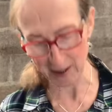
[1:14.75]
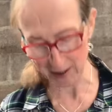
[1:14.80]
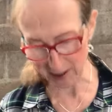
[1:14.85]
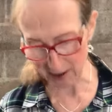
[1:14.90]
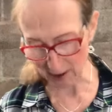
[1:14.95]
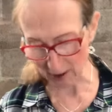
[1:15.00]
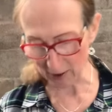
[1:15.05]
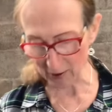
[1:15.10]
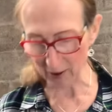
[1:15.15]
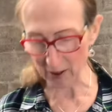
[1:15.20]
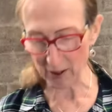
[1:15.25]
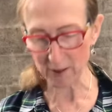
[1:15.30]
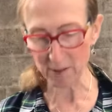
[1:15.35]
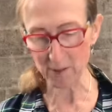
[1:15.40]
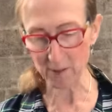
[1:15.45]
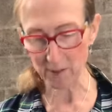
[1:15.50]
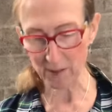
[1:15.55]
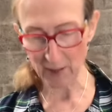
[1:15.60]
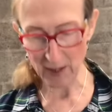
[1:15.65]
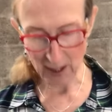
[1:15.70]
So
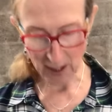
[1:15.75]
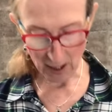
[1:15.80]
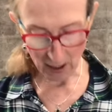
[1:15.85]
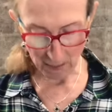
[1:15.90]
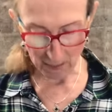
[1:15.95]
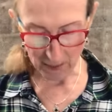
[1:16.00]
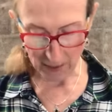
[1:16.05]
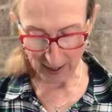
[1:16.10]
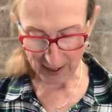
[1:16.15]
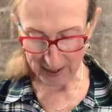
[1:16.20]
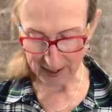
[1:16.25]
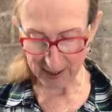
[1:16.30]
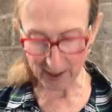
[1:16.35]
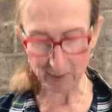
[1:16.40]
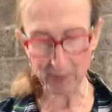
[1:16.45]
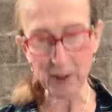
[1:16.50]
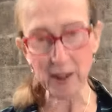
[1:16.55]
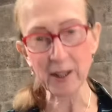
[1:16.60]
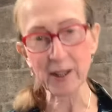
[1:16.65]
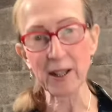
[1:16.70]
I'll play
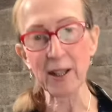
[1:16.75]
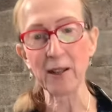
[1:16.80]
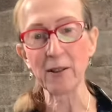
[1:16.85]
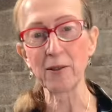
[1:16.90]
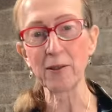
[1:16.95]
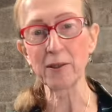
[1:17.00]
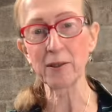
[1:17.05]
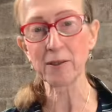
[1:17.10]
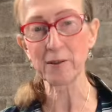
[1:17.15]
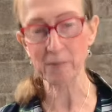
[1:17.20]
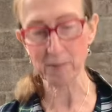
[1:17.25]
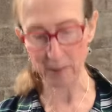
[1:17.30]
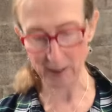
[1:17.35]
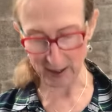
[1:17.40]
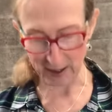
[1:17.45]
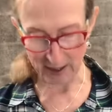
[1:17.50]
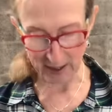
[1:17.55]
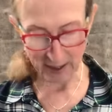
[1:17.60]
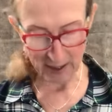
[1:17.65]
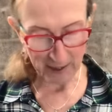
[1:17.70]
some of the notes from it.